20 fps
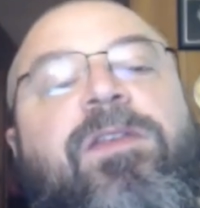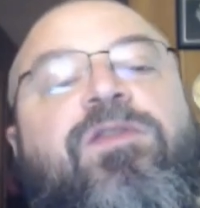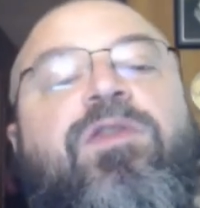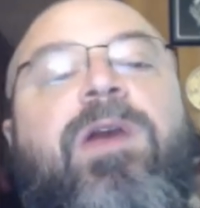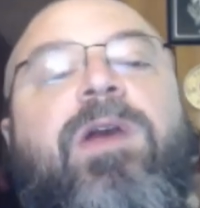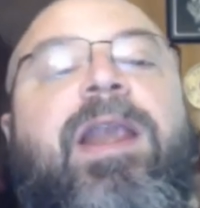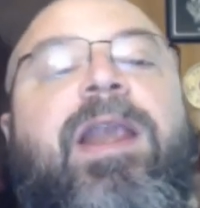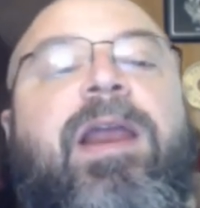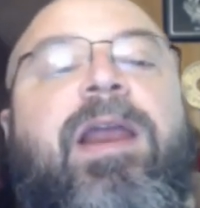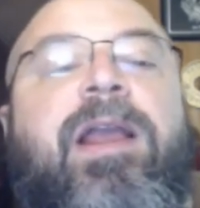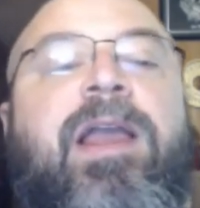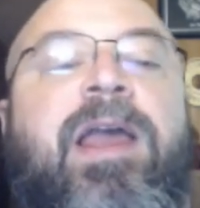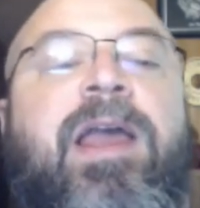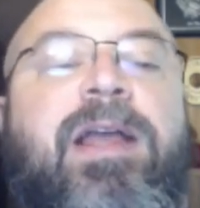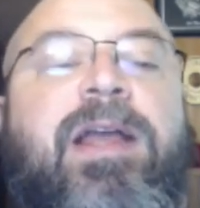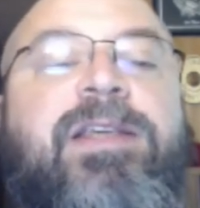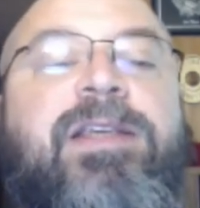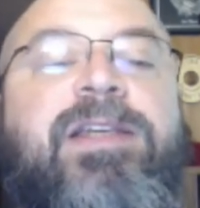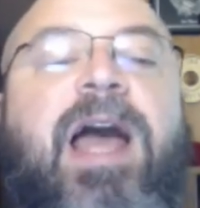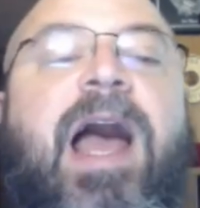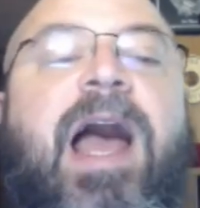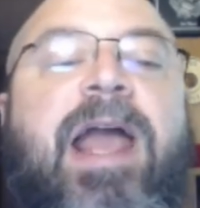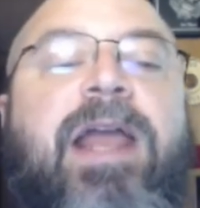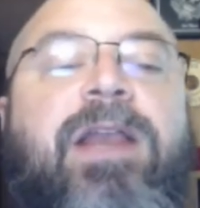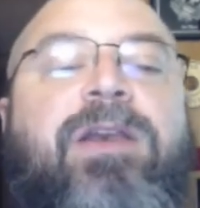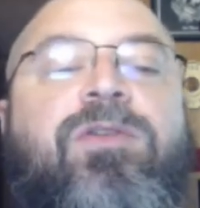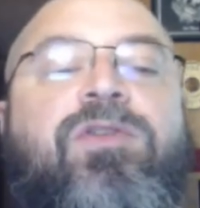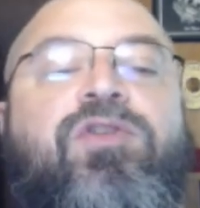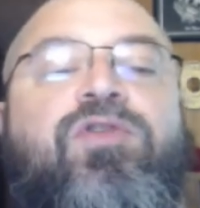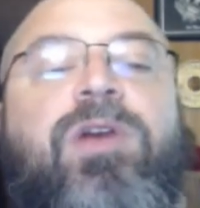training,
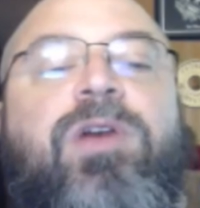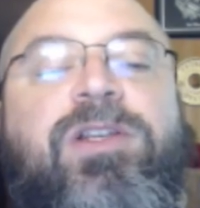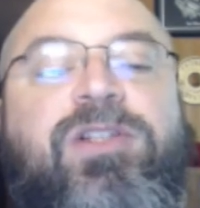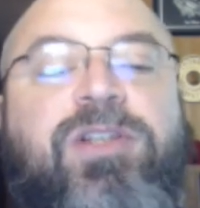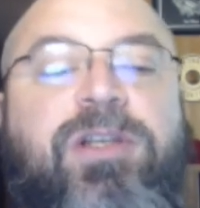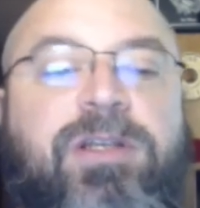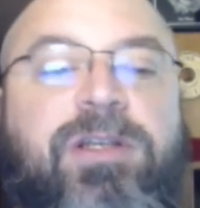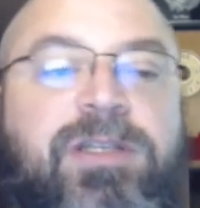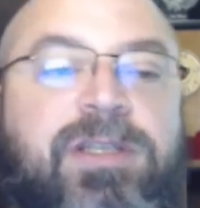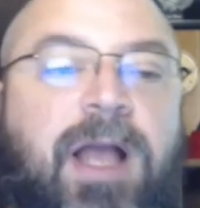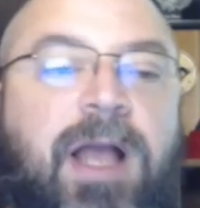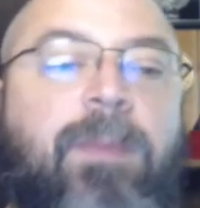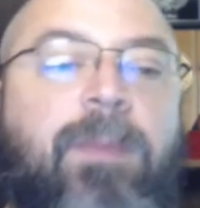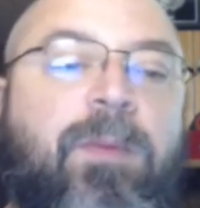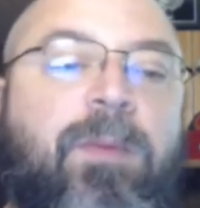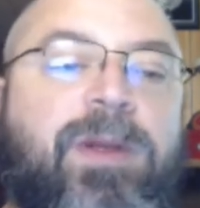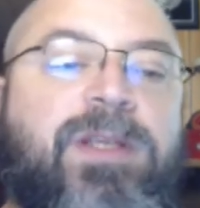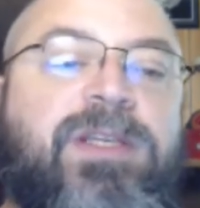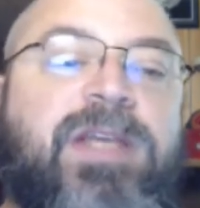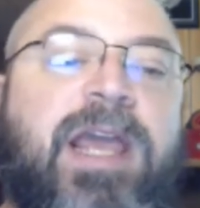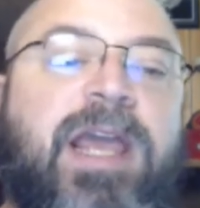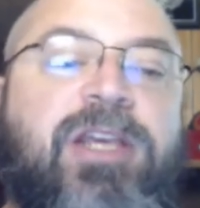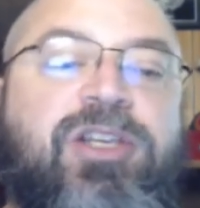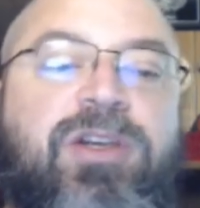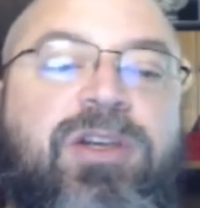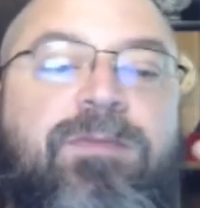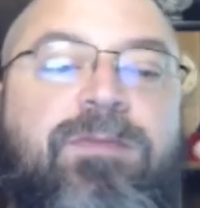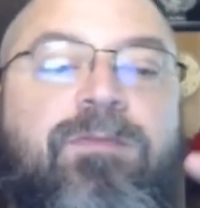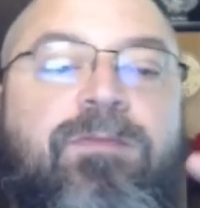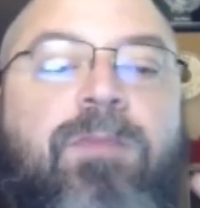diet, nutrition,
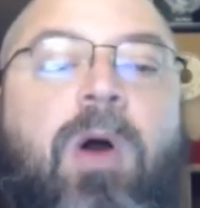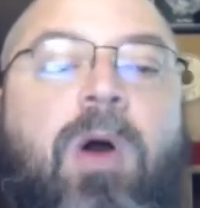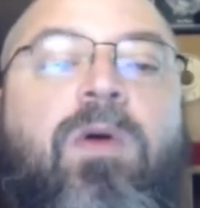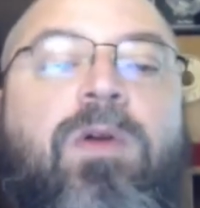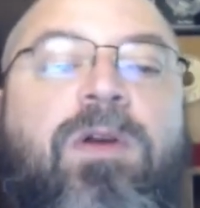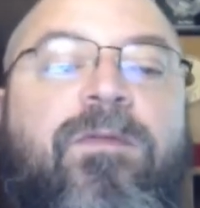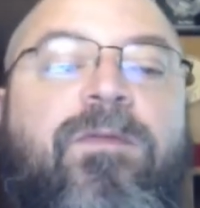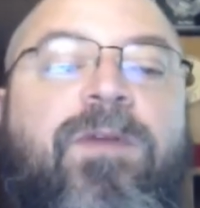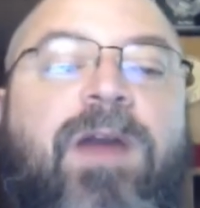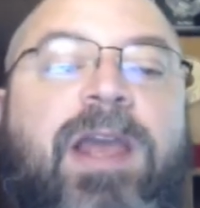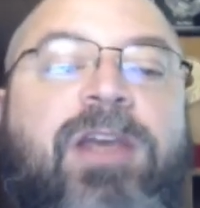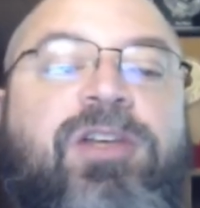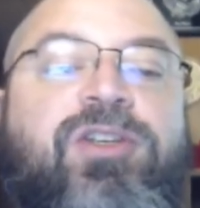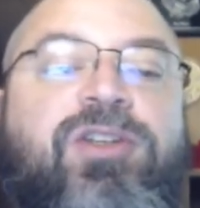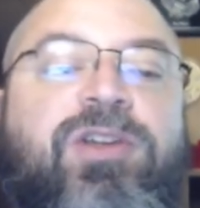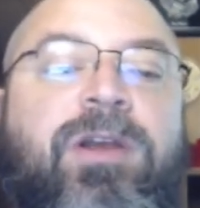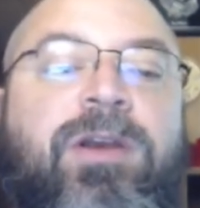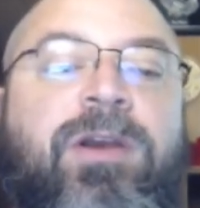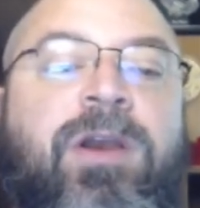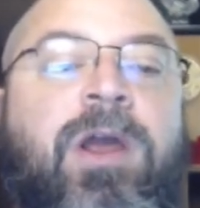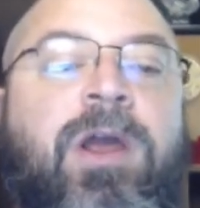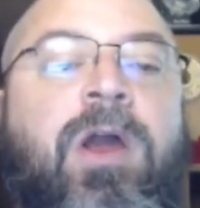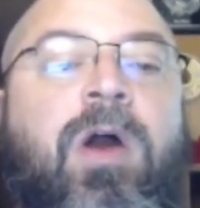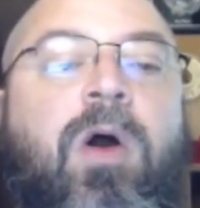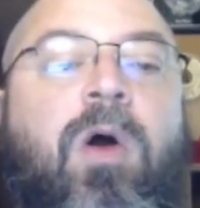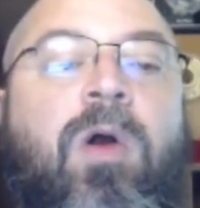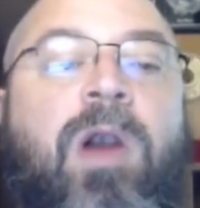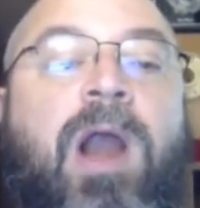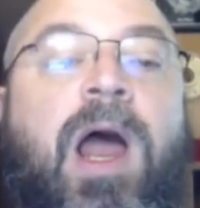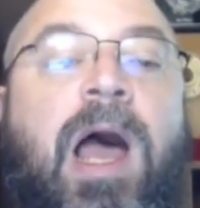supplementation, motivation,
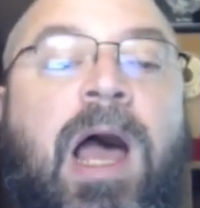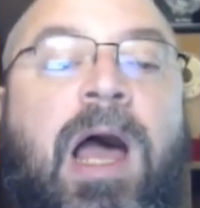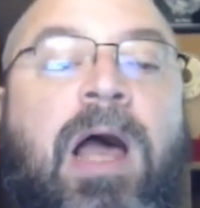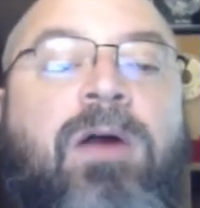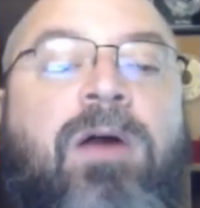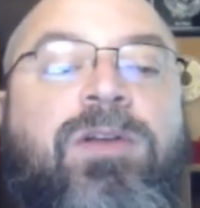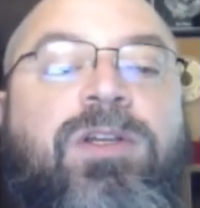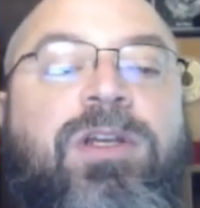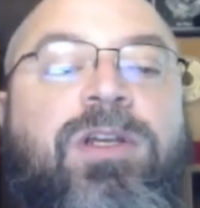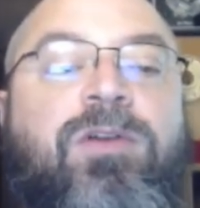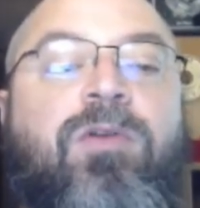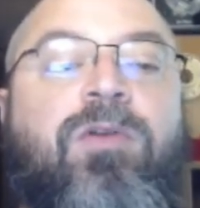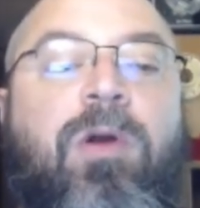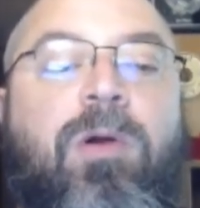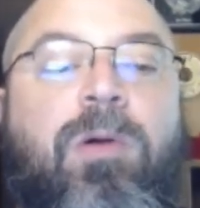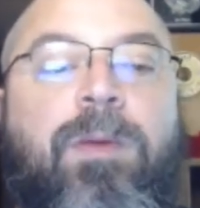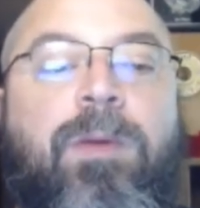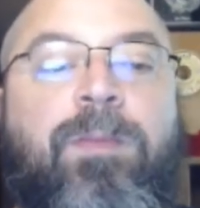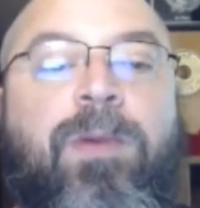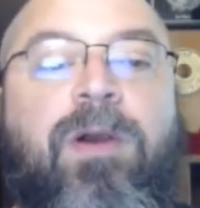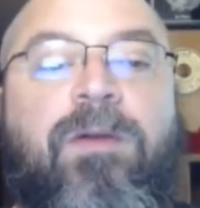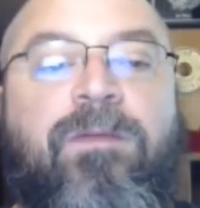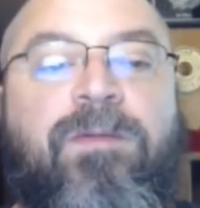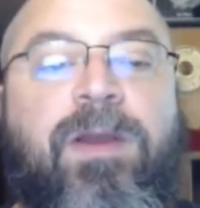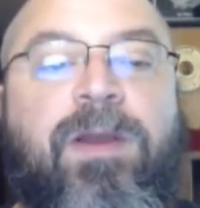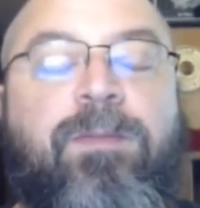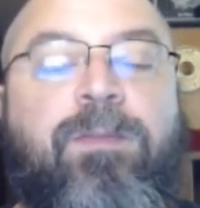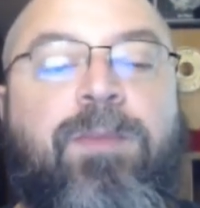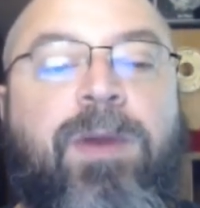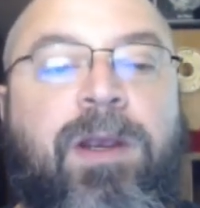or how to grow a
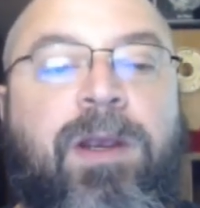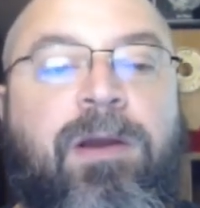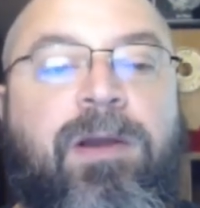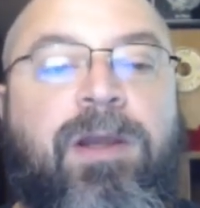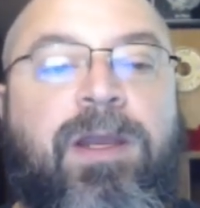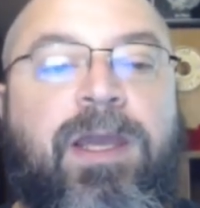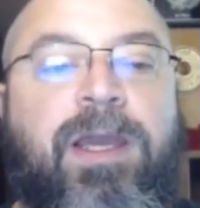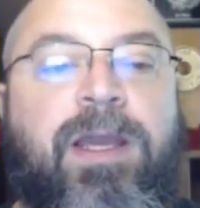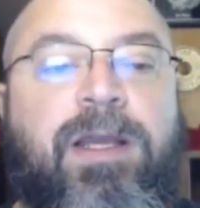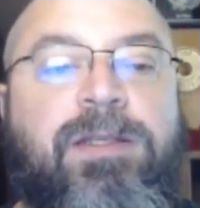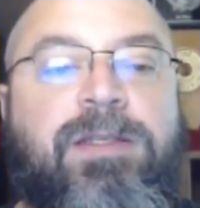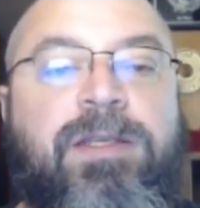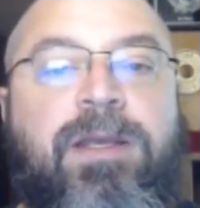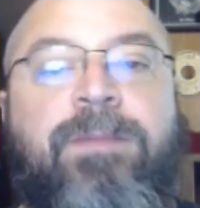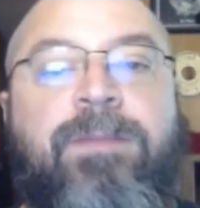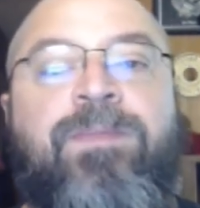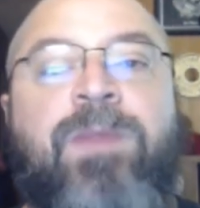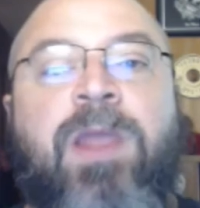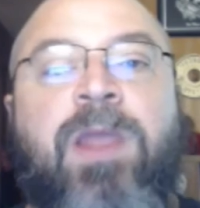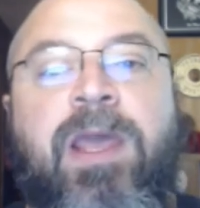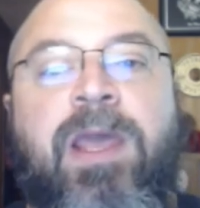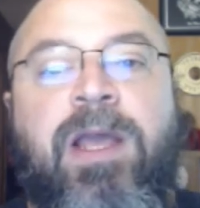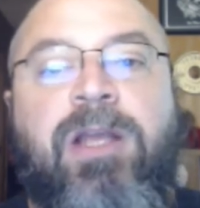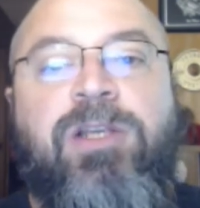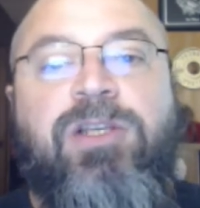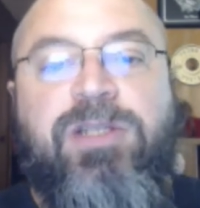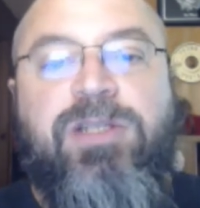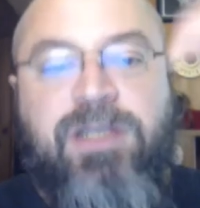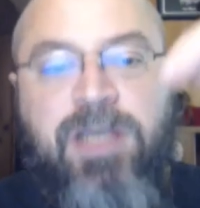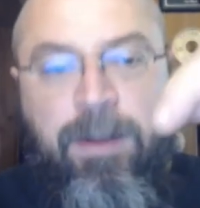perfect beard, kids,
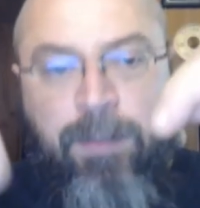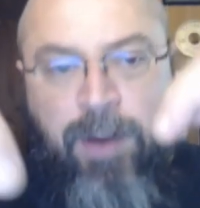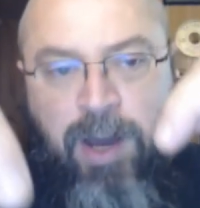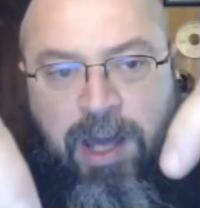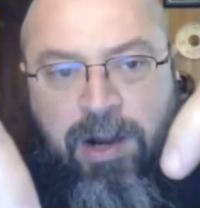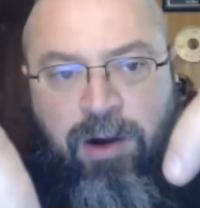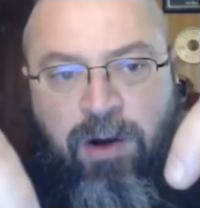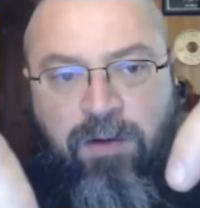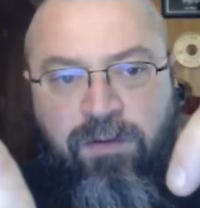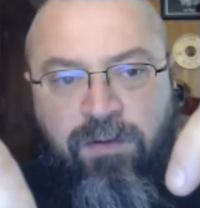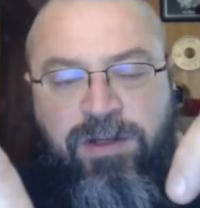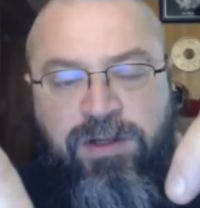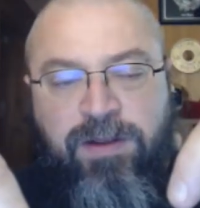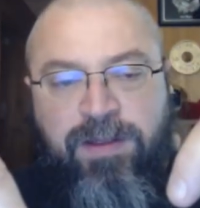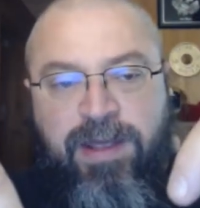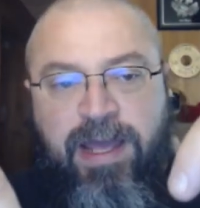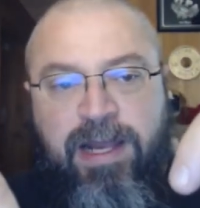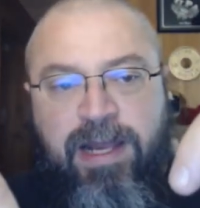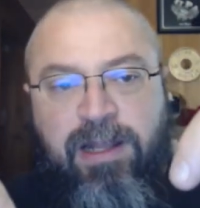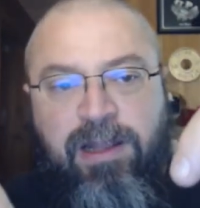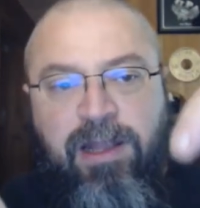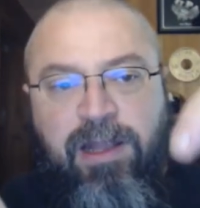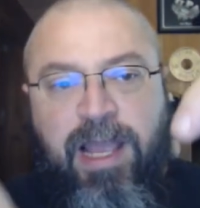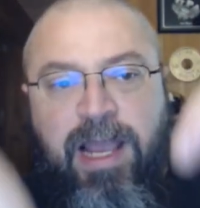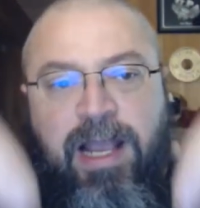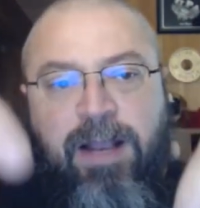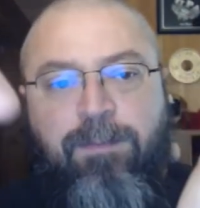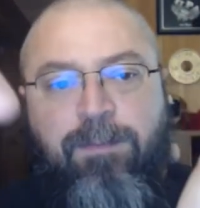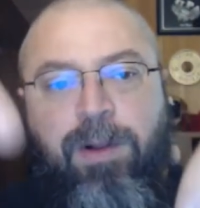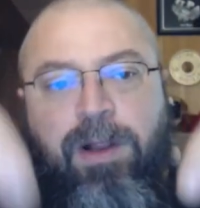just come on over to that
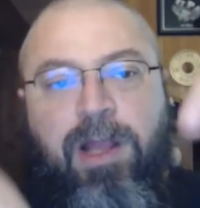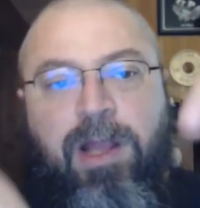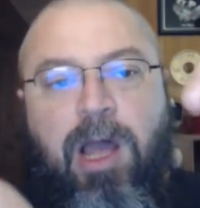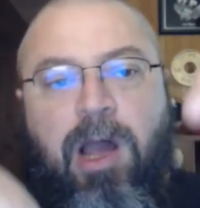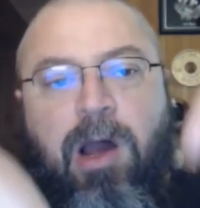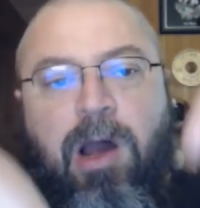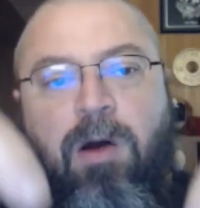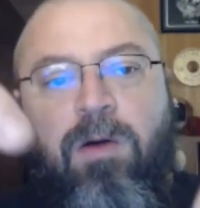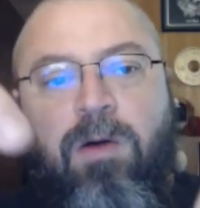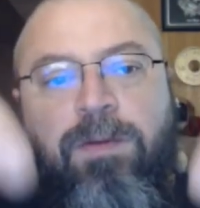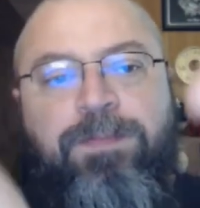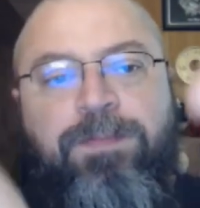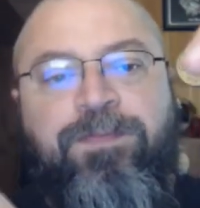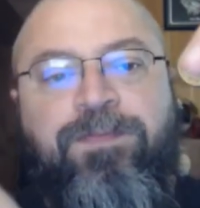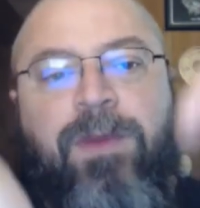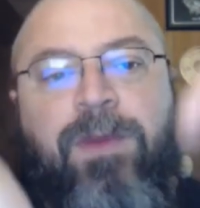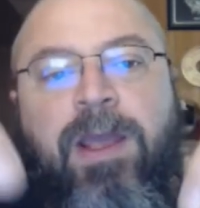link below.